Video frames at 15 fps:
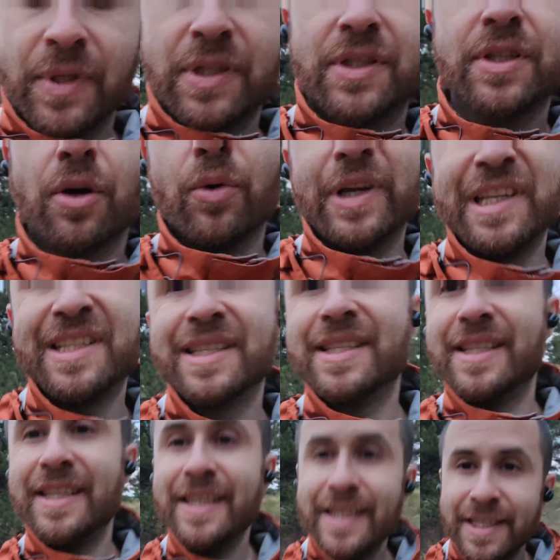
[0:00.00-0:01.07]
So
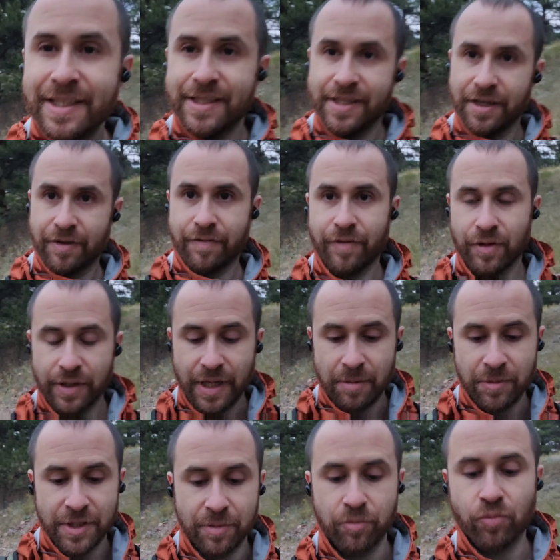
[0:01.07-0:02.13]
it's easier for
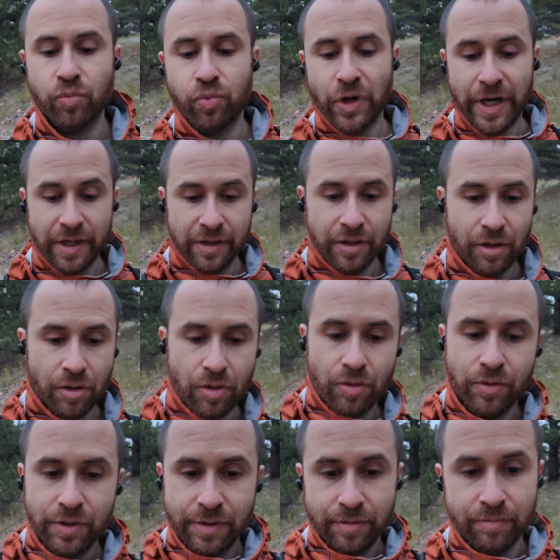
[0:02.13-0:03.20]
them to break the
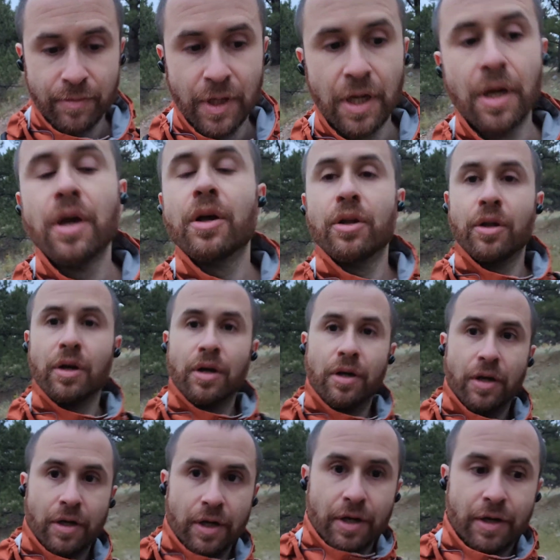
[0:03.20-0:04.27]
rules
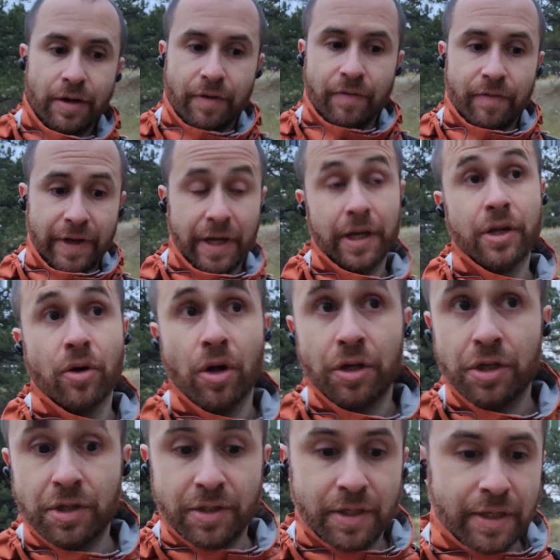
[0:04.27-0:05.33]
very
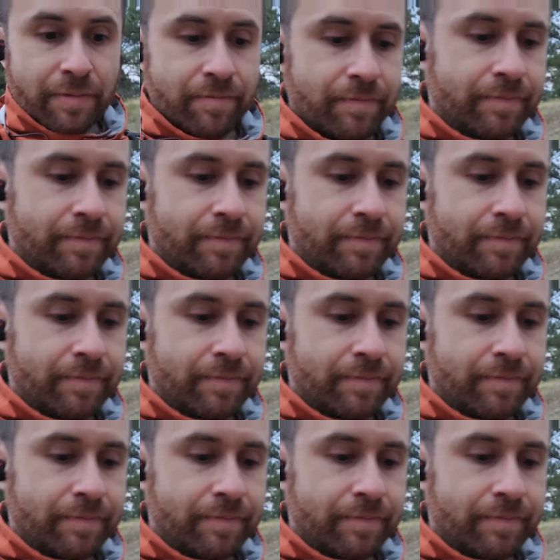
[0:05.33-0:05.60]
consciously.